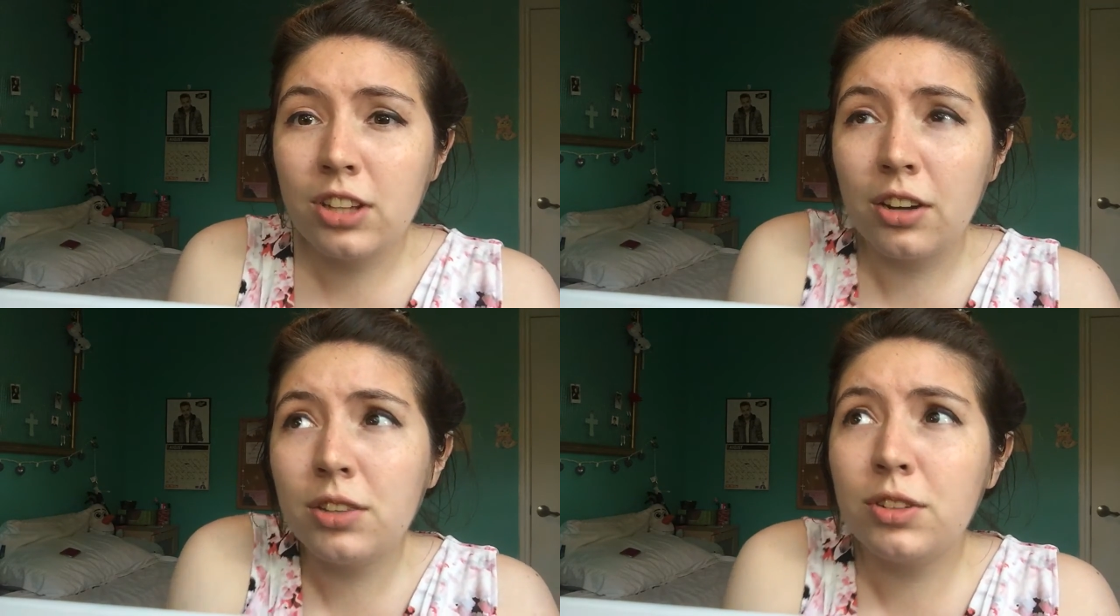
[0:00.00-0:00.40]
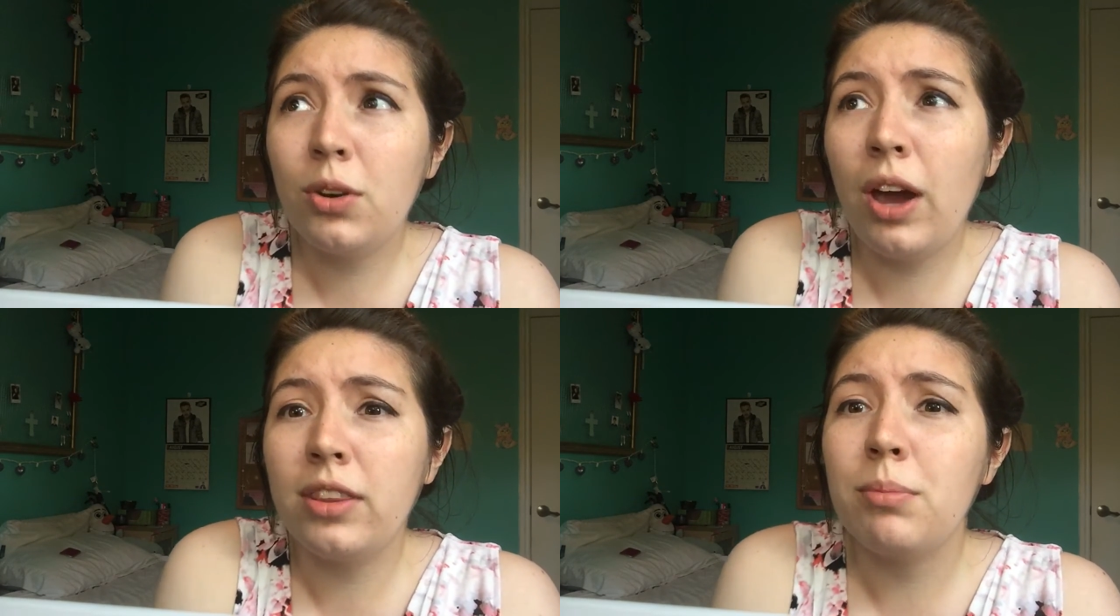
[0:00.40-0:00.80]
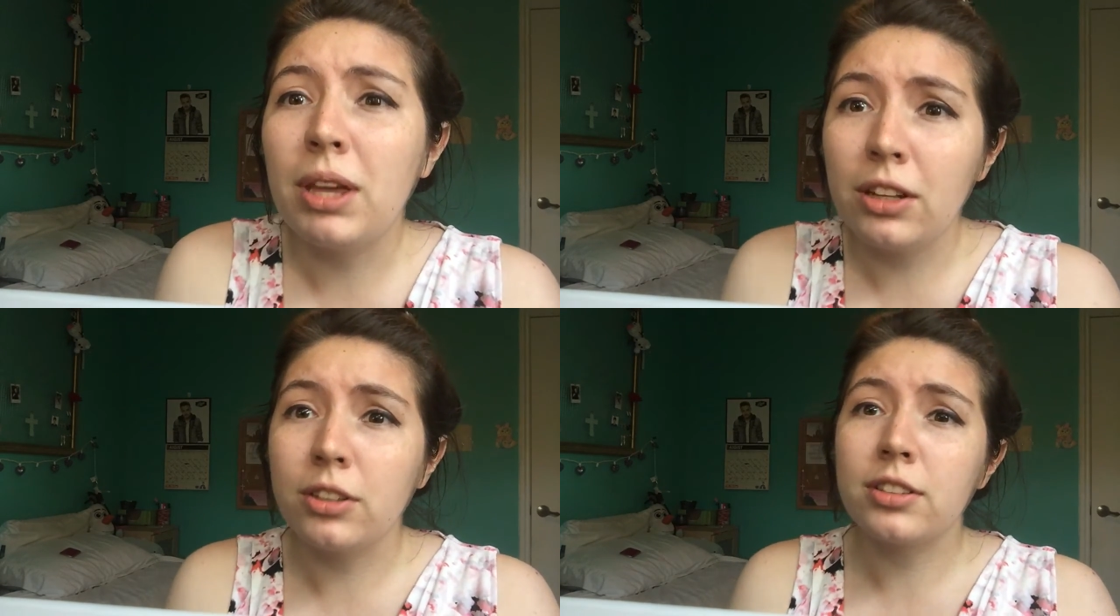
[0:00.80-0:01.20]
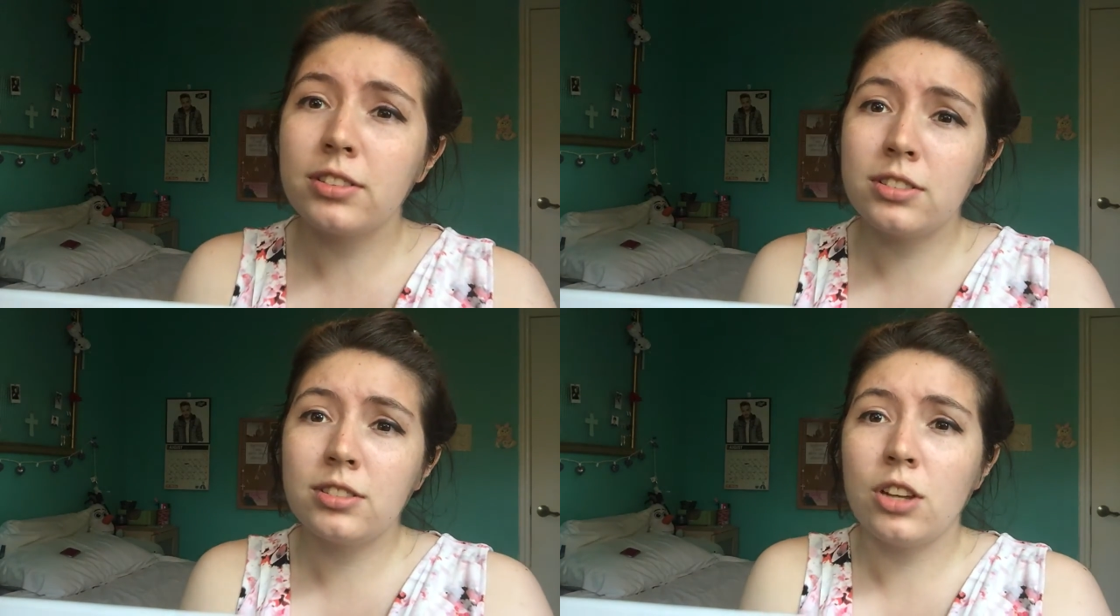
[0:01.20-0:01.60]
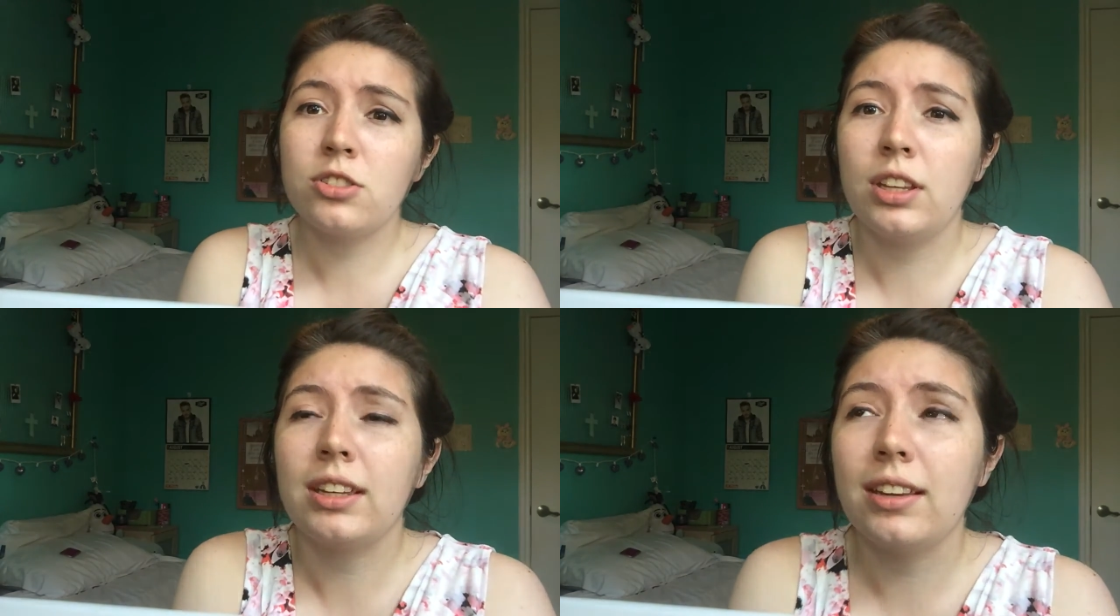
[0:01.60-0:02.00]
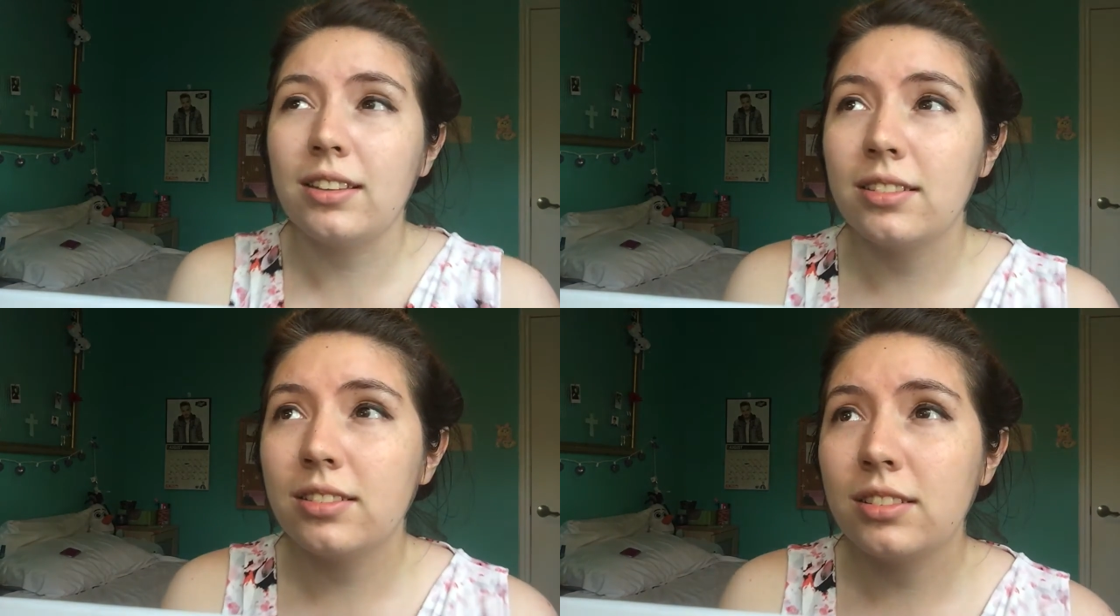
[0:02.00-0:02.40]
I don't even know how they made it look such like a